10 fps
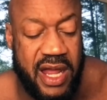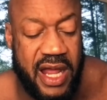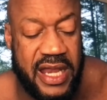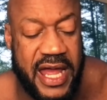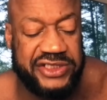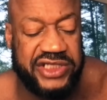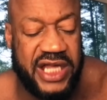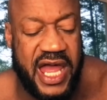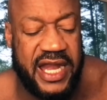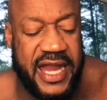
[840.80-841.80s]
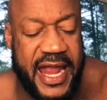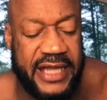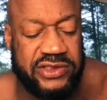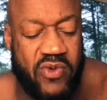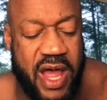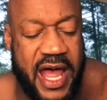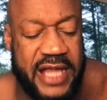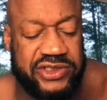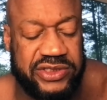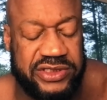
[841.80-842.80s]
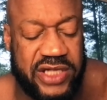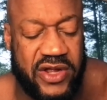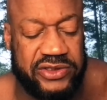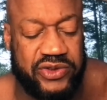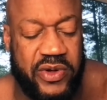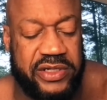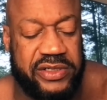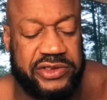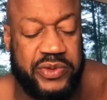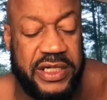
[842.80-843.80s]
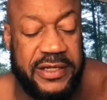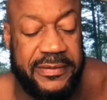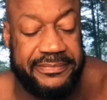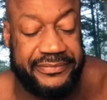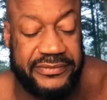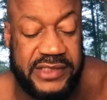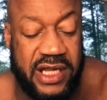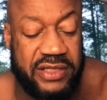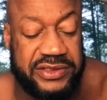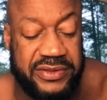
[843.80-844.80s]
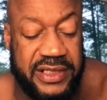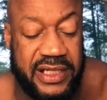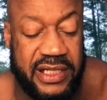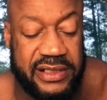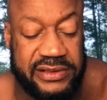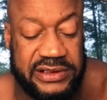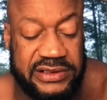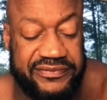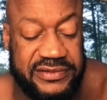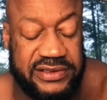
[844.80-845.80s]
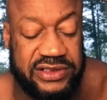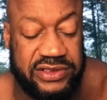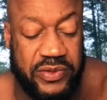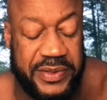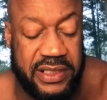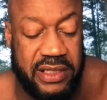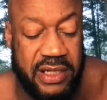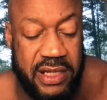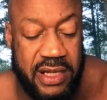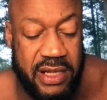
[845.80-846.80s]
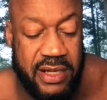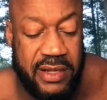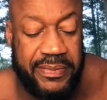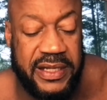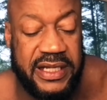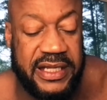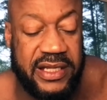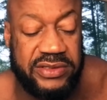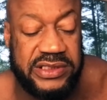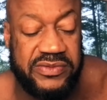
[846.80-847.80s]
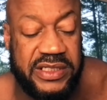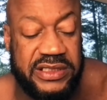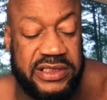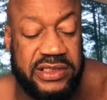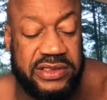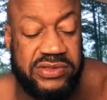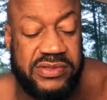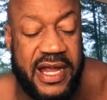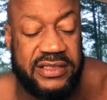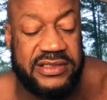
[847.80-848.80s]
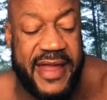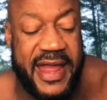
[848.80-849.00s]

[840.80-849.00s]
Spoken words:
Elijah Antoine Joyner, 20, they're also young, just stupid, pleaded guilty Wednesday to 2 counts